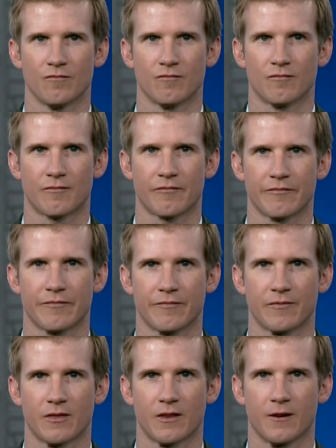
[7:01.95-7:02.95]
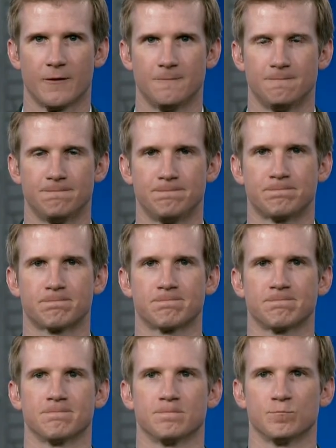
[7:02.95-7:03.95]

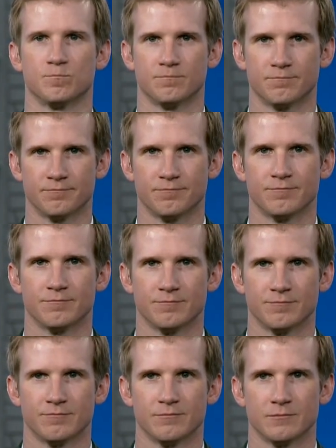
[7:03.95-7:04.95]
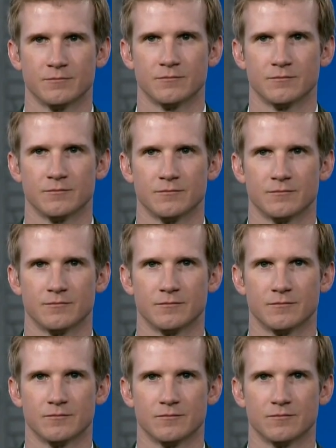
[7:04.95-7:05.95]

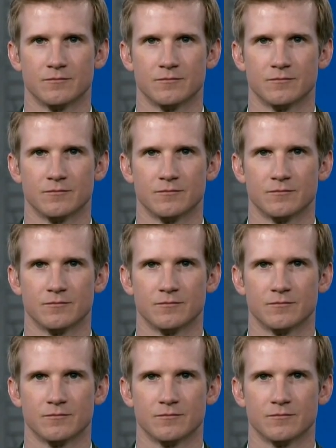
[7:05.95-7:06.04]
[no speech]